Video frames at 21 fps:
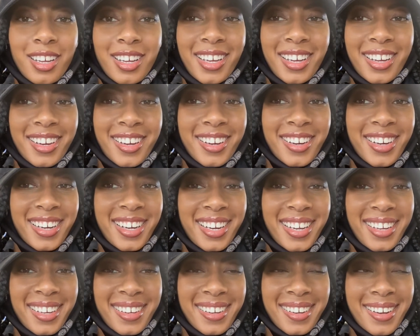
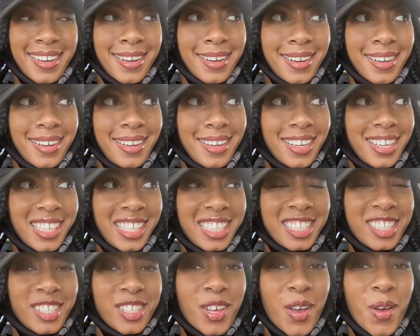Alright
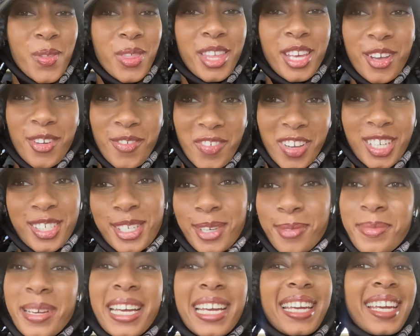guys, so the
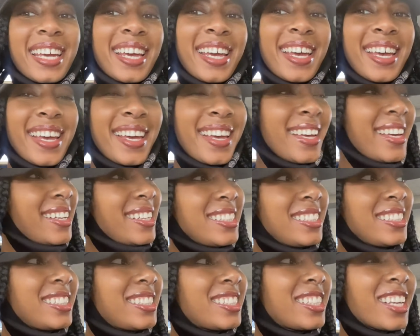adventure begins.